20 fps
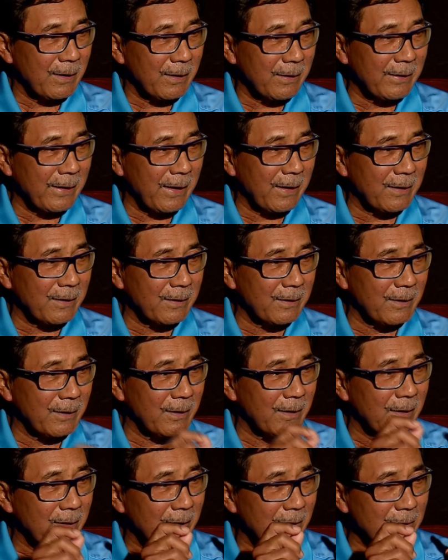that
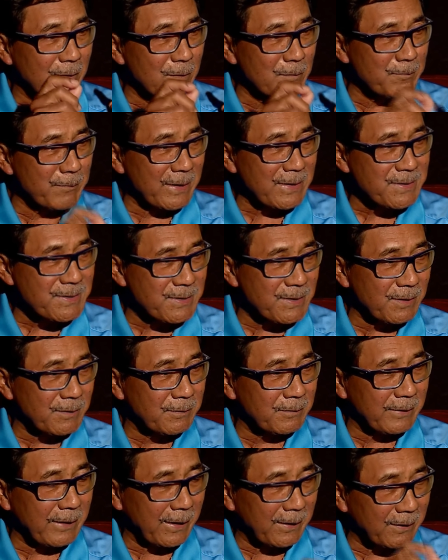
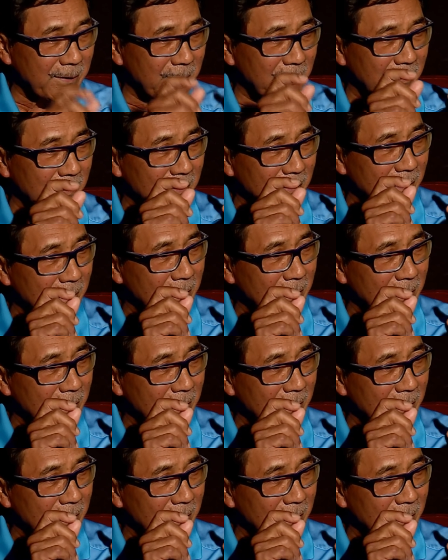the